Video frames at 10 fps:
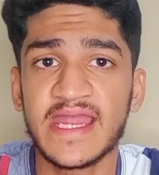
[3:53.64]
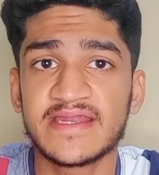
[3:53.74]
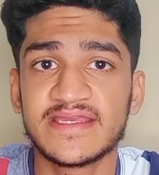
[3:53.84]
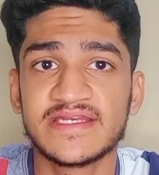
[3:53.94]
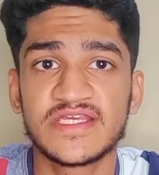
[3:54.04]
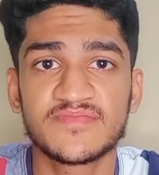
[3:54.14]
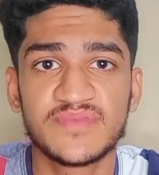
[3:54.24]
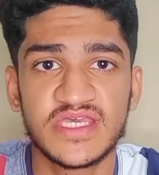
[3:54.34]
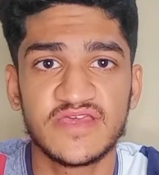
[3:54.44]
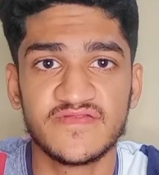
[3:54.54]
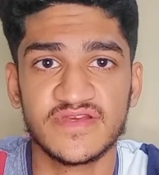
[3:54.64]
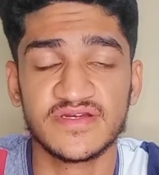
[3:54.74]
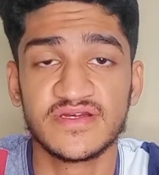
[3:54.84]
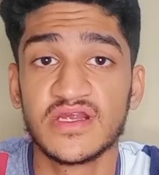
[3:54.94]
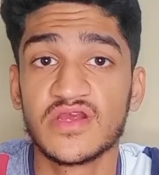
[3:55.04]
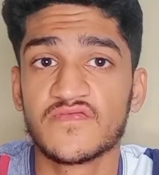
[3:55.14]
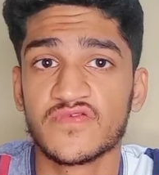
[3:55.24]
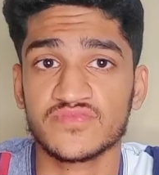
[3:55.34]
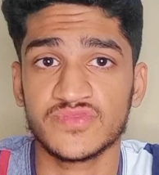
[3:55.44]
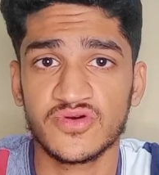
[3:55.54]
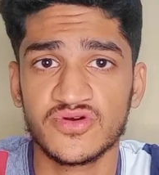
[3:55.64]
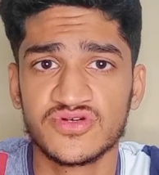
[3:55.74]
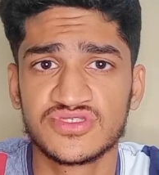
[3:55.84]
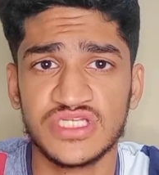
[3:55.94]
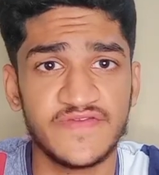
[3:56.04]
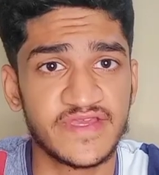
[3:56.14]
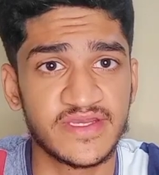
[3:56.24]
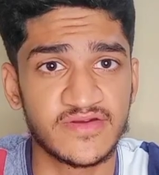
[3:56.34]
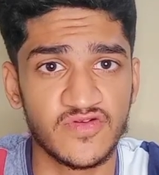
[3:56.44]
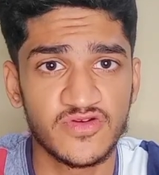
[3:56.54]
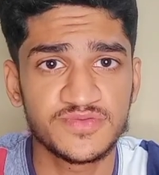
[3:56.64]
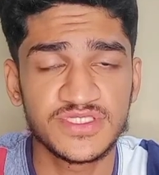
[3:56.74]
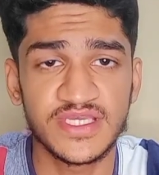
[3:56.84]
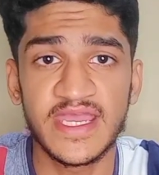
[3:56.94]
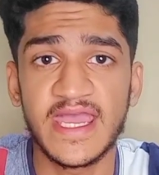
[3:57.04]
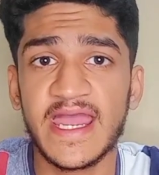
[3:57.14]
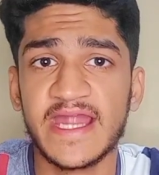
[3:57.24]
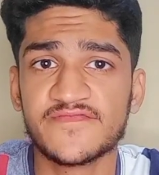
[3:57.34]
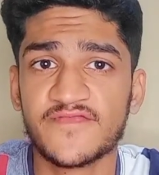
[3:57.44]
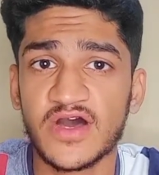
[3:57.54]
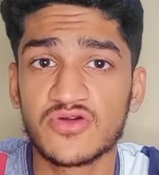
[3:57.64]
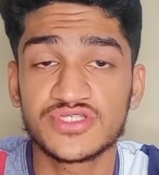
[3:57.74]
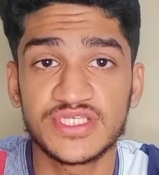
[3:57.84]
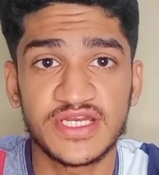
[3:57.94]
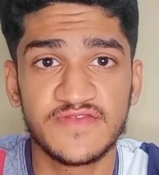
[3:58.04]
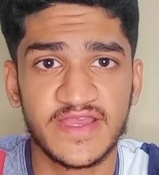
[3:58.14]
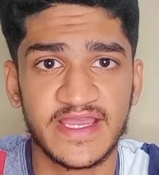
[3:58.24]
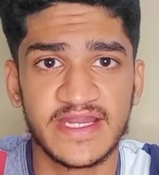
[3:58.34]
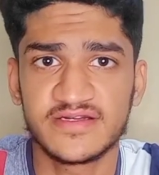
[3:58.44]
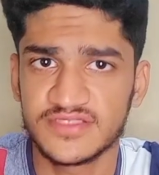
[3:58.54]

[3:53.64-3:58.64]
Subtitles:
and eating behavior from those living in groups and found significant